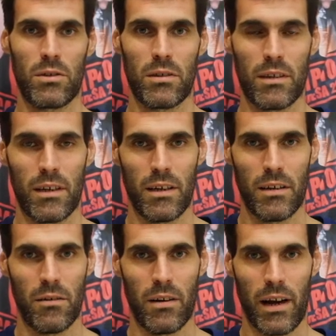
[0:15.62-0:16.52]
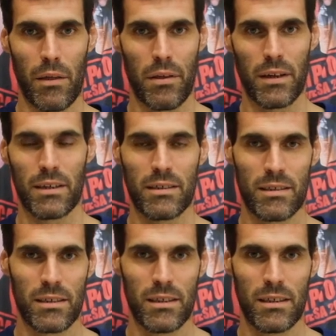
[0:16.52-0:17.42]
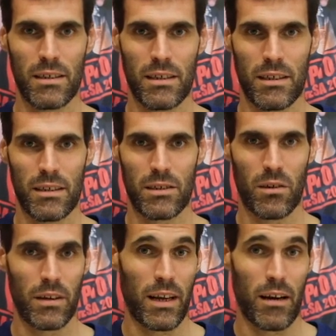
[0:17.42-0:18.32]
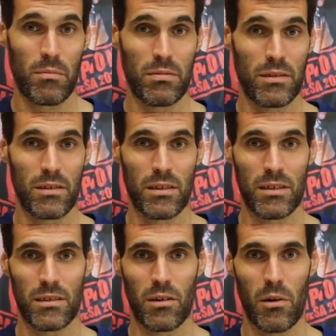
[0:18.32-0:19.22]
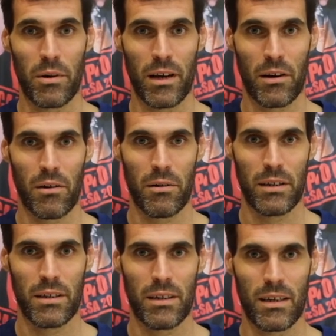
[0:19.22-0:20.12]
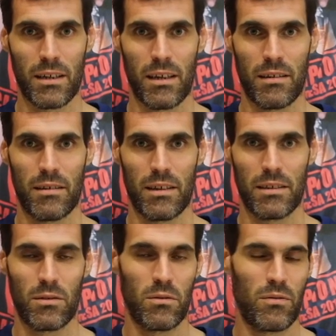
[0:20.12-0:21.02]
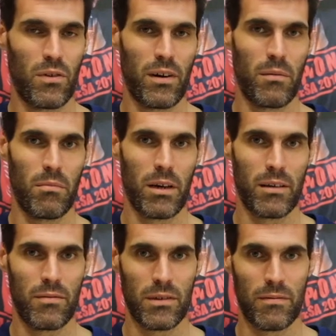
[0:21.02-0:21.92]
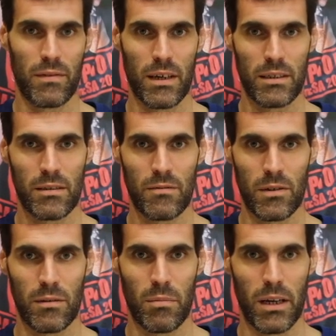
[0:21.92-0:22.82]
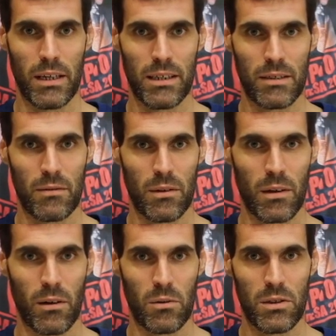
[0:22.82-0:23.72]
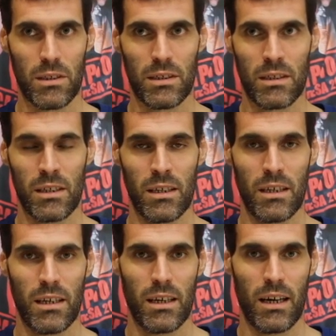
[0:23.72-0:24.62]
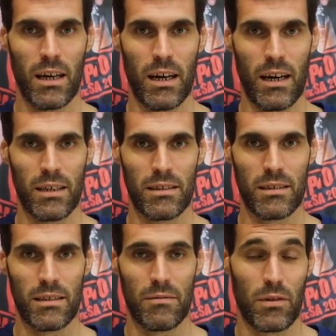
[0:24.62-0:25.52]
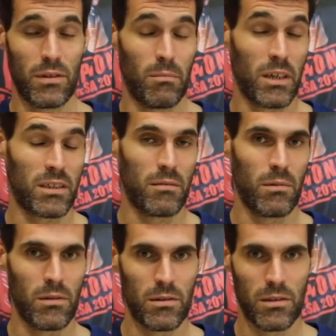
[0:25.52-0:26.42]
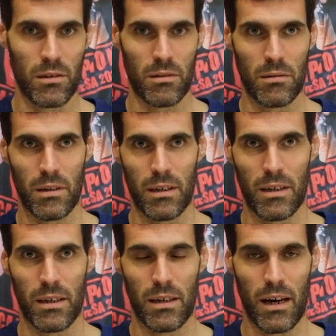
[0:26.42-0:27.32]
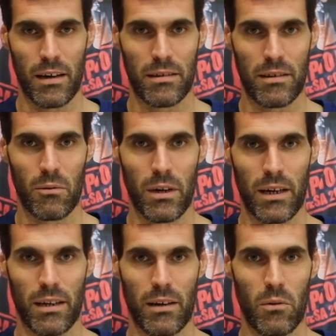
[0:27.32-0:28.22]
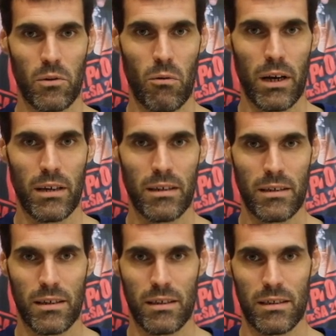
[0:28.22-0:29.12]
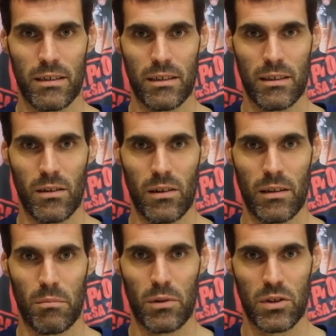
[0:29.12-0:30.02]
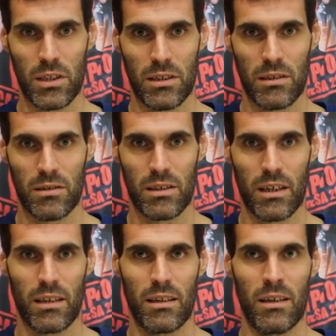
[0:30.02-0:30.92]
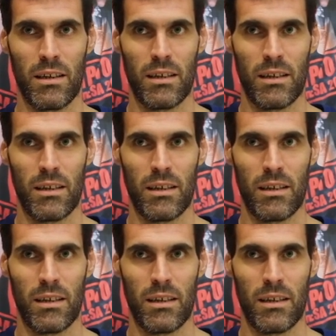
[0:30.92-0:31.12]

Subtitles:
in the EuroLeague, I think, is going up, is growing and growing, and I think it's good for everybody, for the fans, for the players, for the coaches, and for the basketball. So I think we are in a good way in all the positions, and